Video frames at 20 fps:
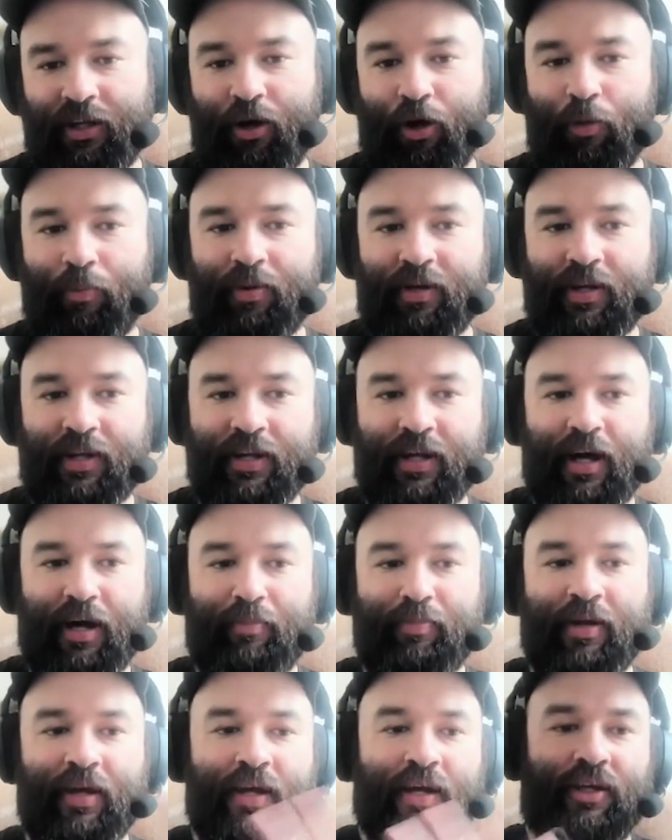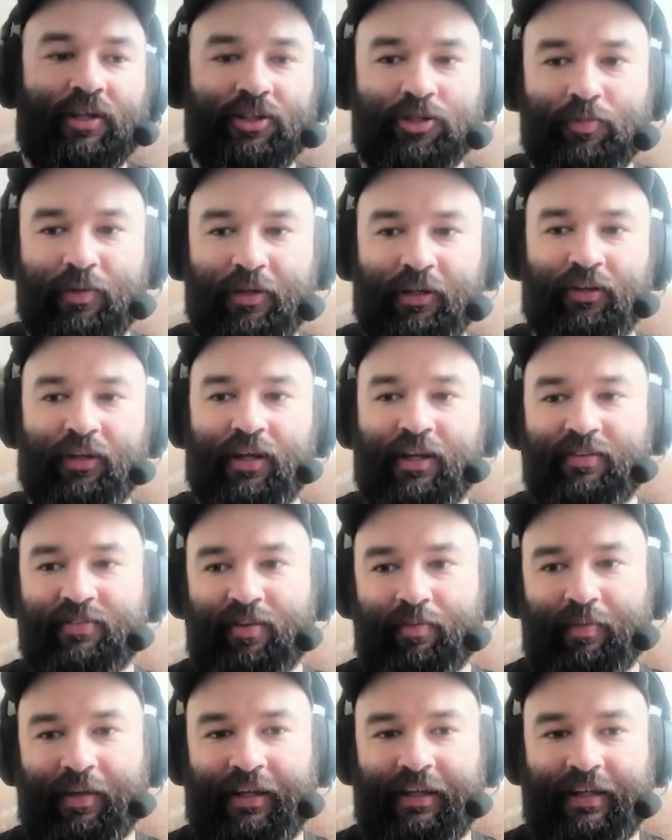it, open it up. You should be looking at
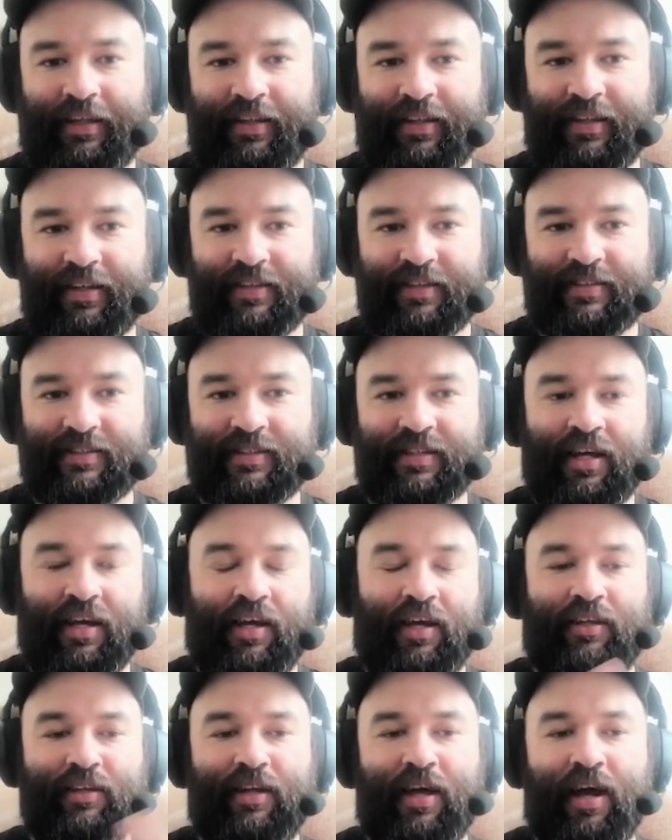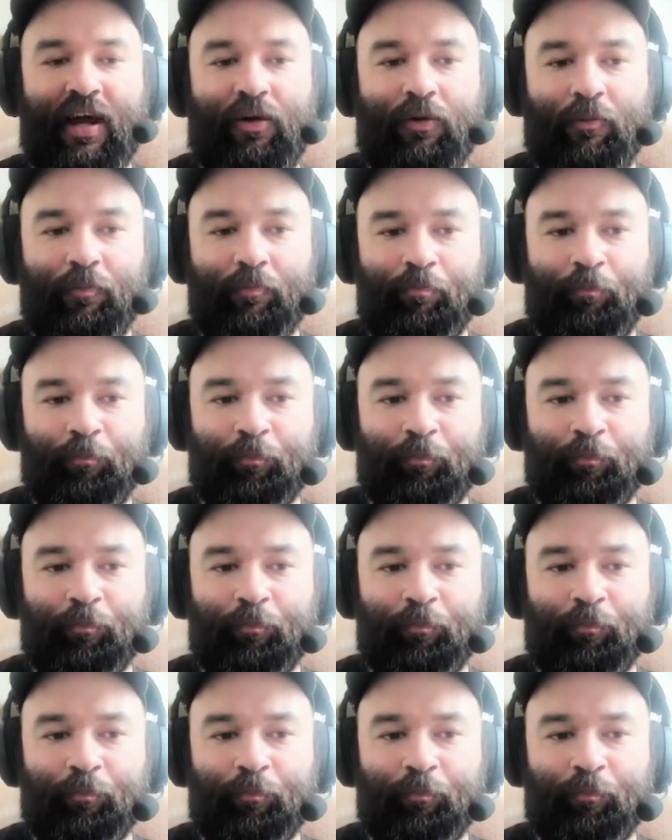something like this. Now,